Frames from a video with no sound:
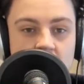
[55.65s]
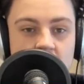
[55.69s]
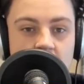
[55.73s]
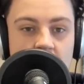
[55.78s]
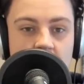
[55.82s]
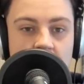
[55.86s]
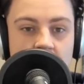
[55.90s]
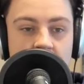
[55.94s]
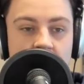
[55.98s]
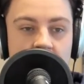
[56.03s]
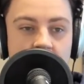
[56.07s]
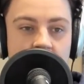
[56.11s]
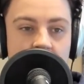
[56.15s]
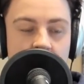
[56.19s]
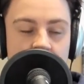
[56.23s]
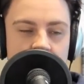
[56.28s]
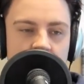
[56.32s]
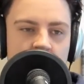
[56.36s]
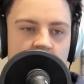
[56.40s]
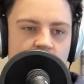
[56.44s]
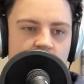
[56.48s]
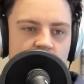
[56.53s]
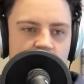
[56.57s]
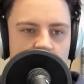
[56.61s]
so
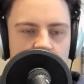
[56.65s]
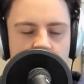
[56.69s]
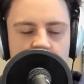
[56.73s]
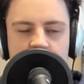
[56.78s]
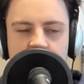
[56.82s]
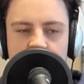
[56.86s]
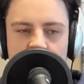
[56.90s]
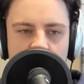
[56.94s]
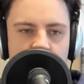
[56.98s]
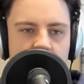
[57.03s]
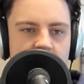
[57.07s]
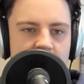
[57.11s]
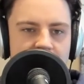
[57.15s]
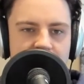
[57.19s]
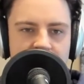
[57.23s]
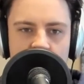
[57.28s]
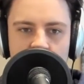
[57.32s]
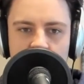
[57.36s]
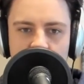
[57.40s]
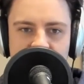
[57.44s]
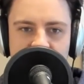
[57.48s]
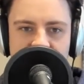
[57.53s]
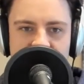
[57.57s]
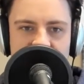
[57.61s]
I could talk about
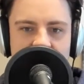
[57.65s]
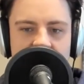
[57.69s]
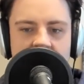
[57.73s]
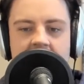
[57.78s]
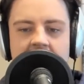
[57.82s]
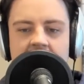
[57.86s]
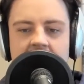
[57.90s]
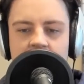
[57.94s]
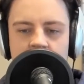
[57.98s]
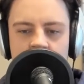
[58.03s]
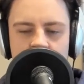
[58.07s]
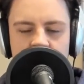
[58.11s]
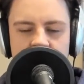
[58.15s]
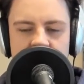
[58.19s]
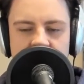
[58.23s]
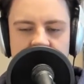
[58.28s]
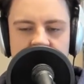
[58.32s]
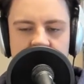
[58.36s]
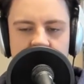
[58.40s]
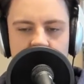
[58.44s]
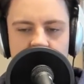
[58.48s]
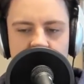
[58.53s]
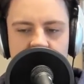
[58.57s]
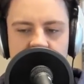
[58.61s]
films again and all this
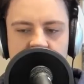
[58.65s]
stuff.